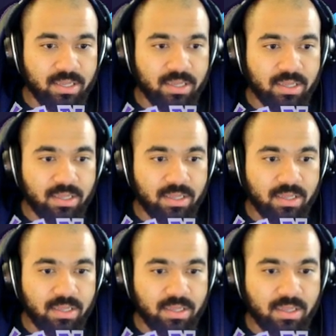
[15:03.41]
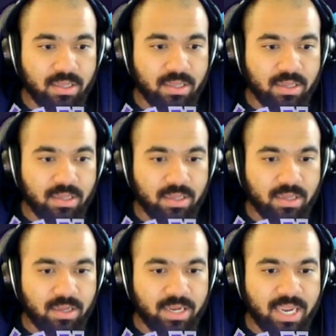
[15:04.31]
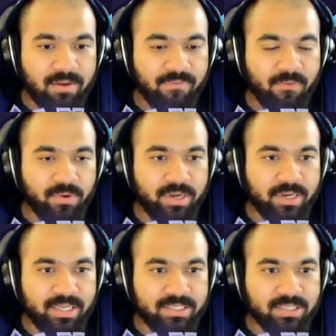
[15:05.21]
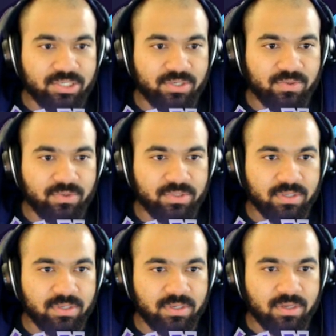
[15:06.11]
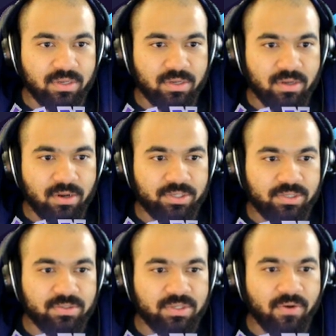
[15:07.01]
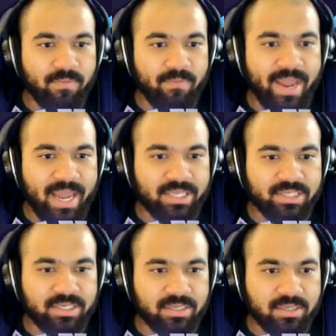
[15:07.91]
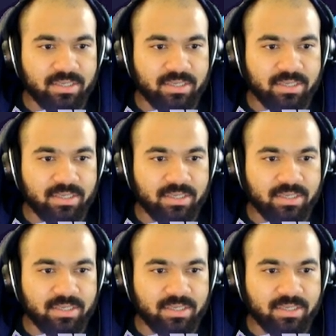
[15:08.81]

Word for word: I can't even afford any decent shoes. Our shoes don't match.